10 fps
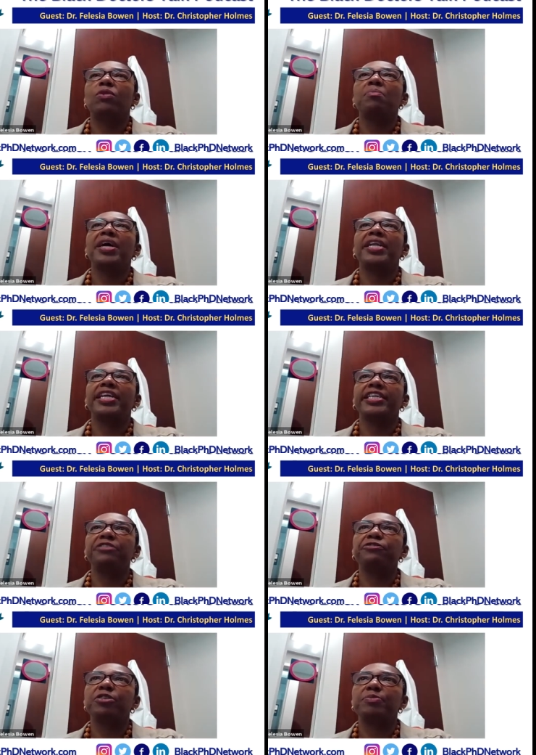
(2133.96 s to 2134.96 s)
what might I
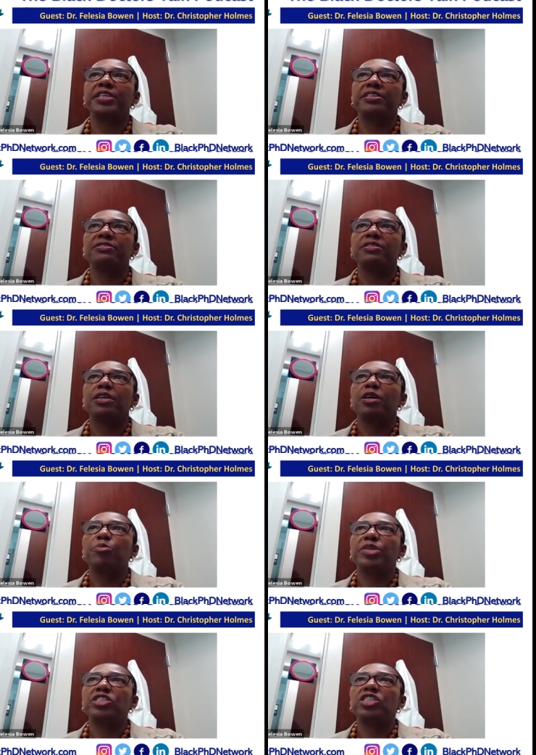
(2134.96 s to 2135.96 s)
get from this?
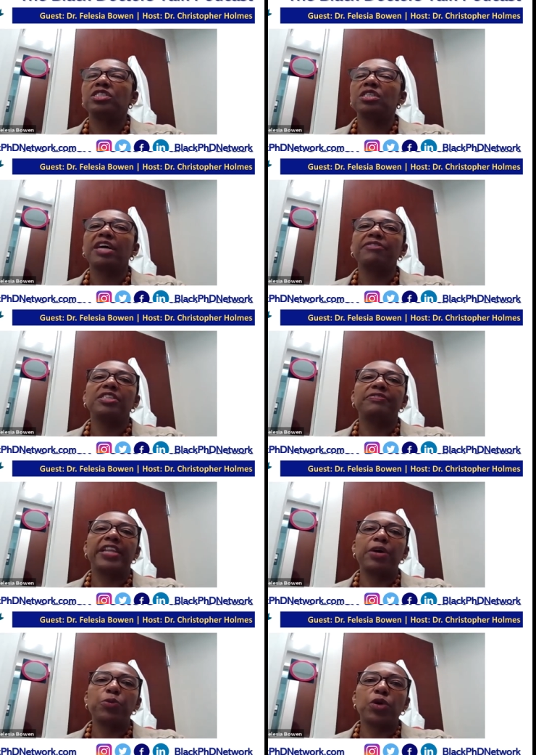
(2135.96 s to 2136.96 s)
But just the level of
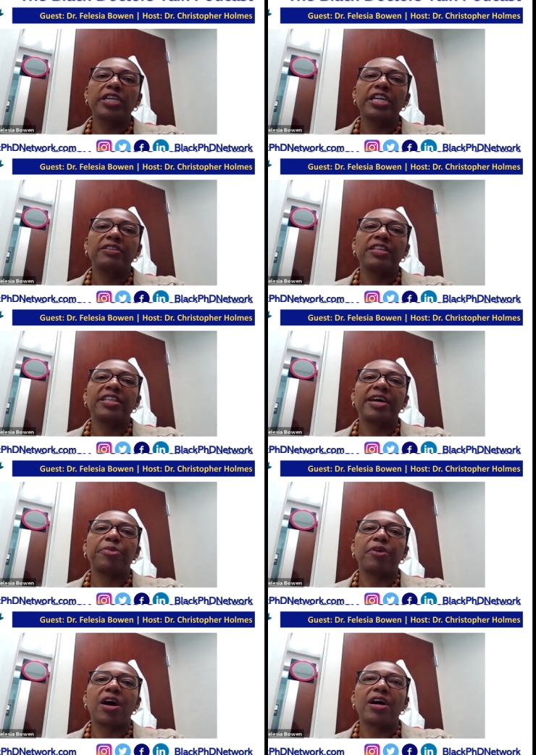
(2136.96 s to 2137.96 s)
networking that
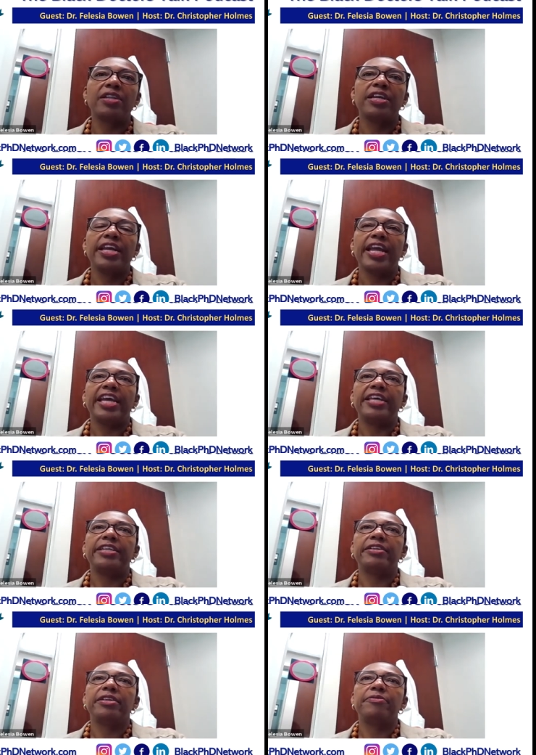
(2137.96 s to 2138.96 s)
that brought
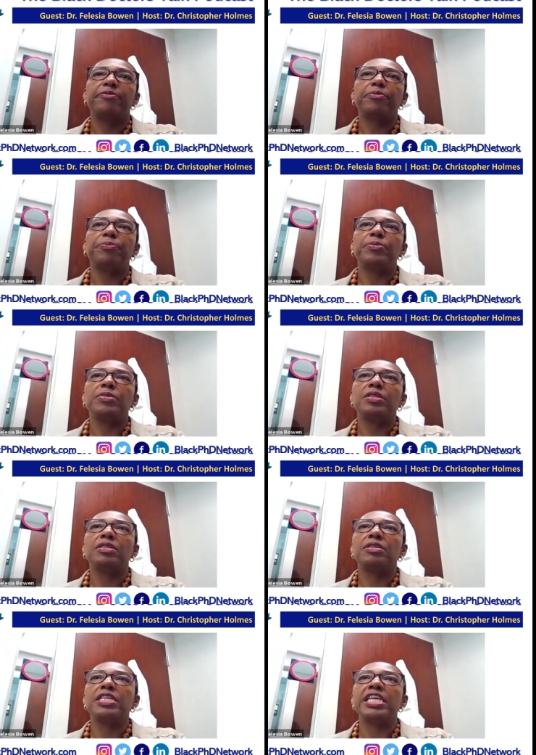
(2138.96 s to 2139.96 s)
and
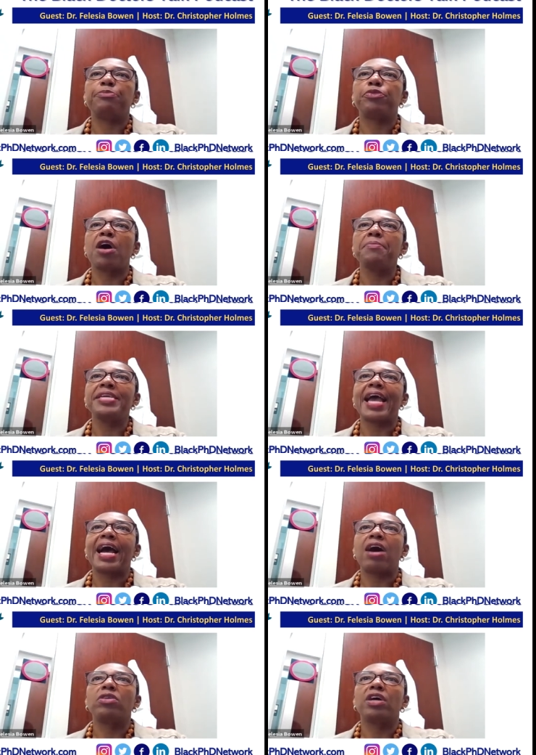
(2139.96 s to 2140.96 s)
it brought me
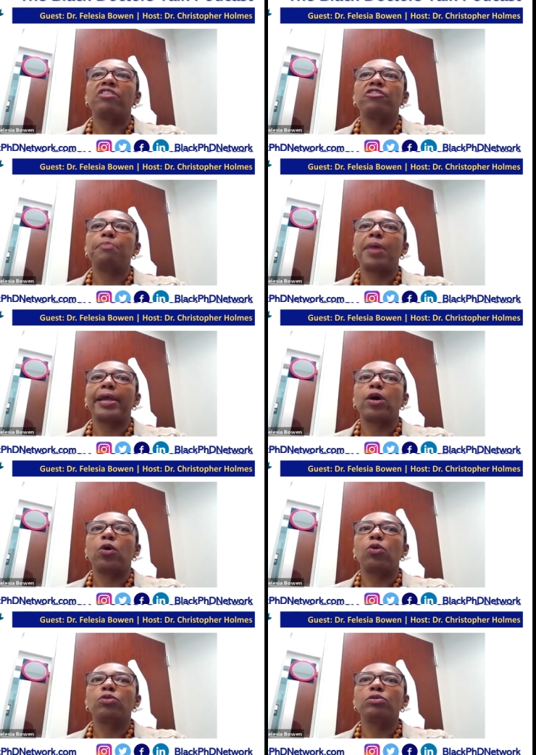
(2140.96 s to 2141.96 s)
out of my
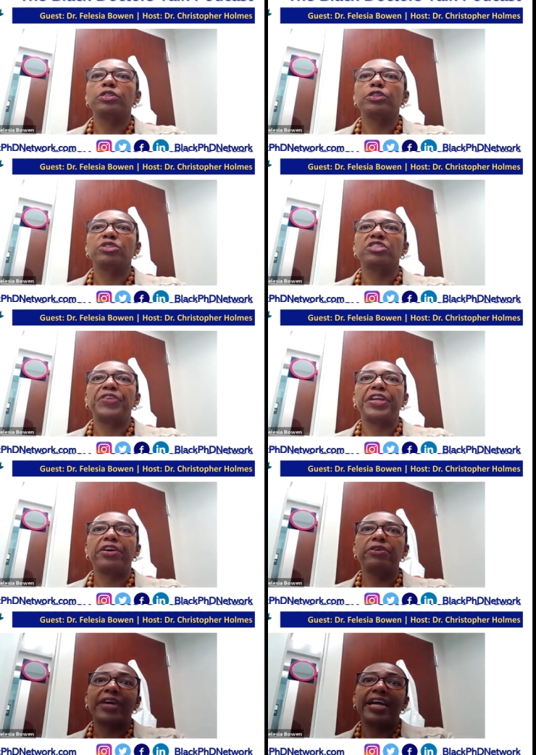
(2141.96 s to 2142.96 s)
own little
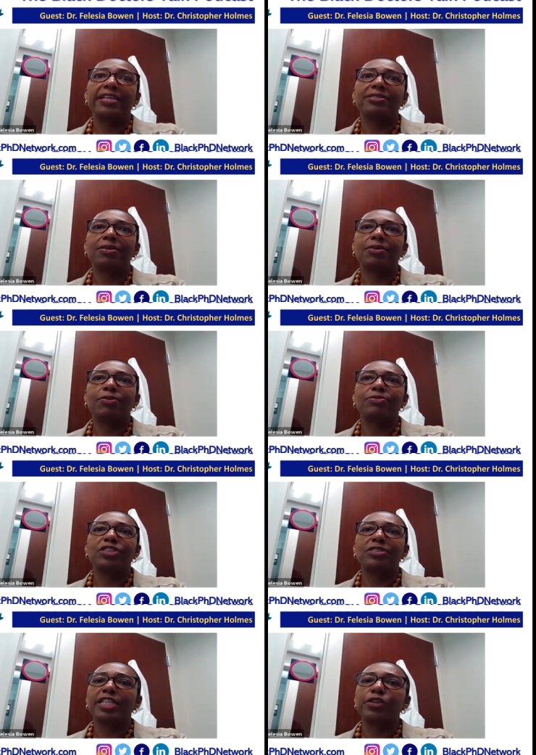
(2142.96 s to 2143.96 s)
sphere, right? So
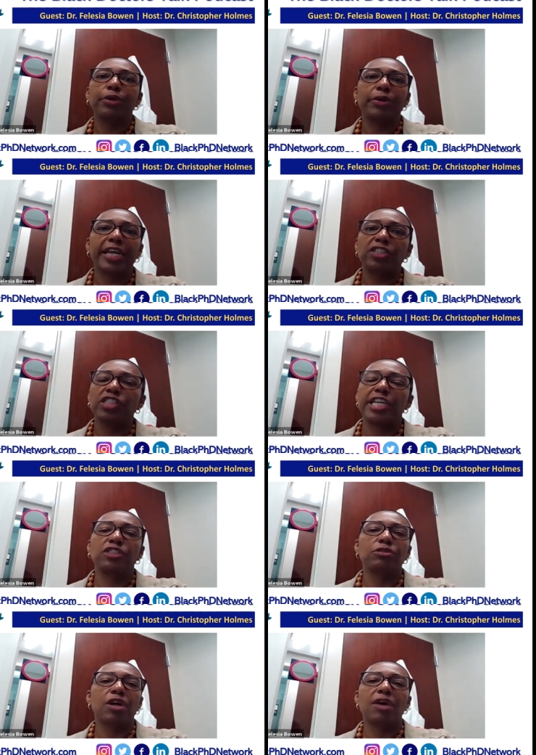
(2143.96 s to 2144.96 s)
just like you go to
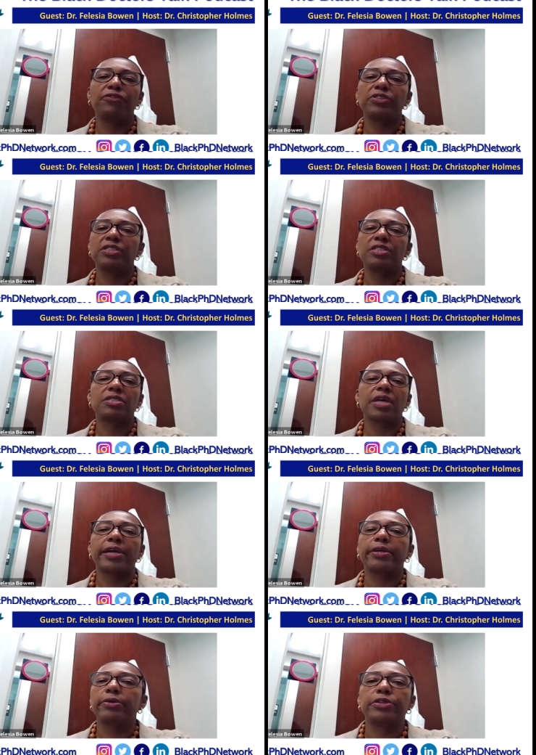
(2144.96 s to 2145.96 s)
educational conferences,
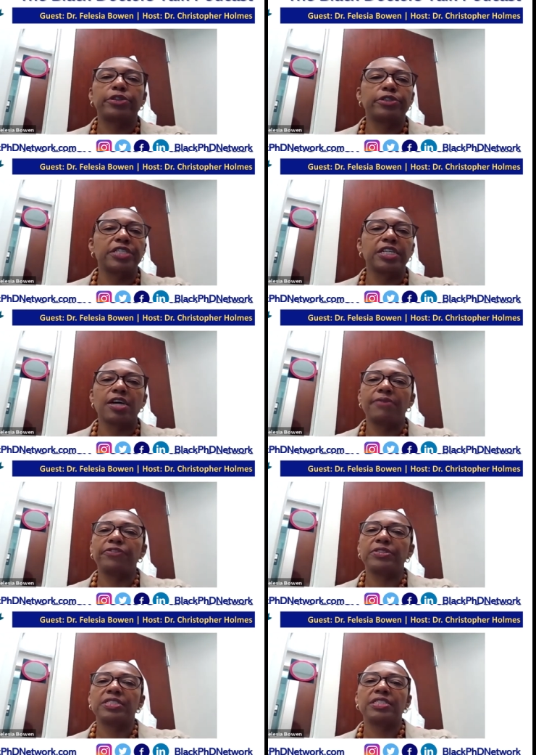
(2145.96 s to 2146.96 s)
I go to nursing
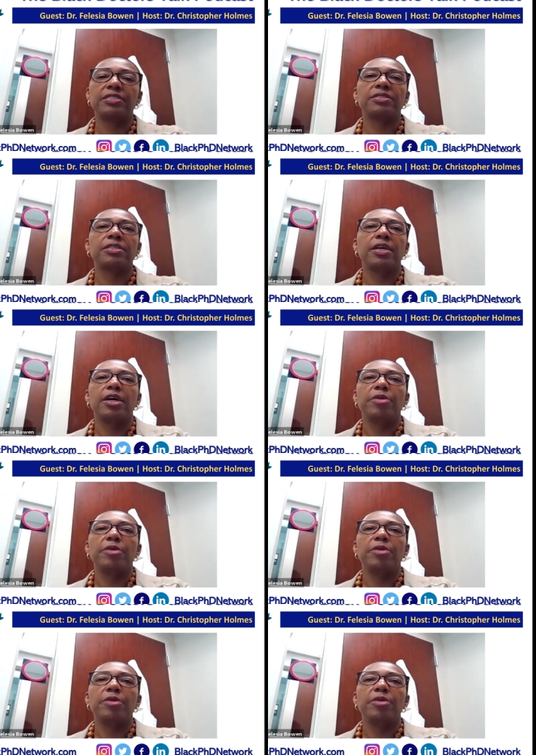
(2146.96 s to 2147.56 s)
conferences,